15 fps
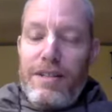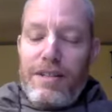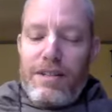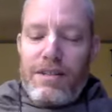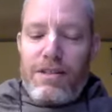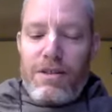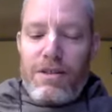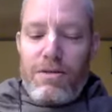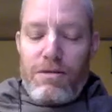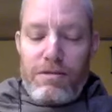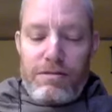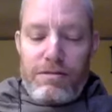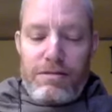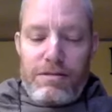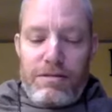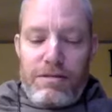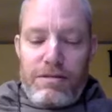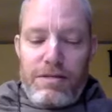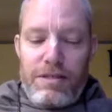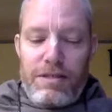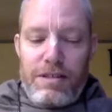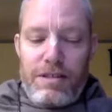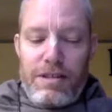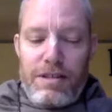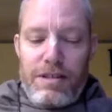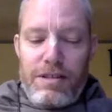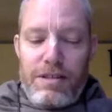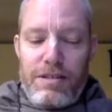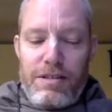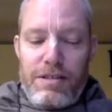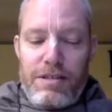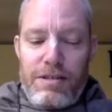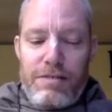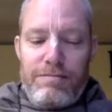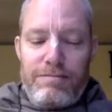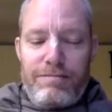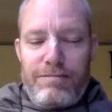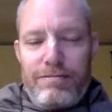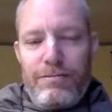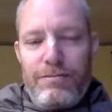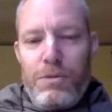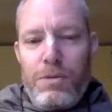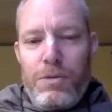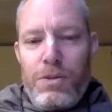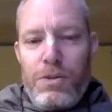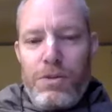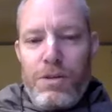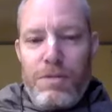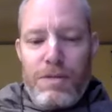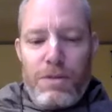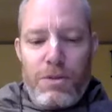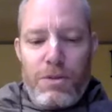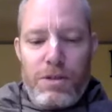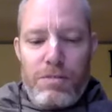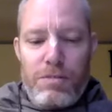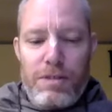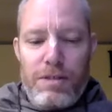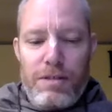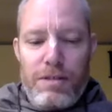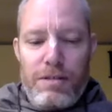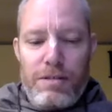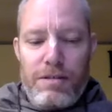So he's, Rupa Goswami, of course, being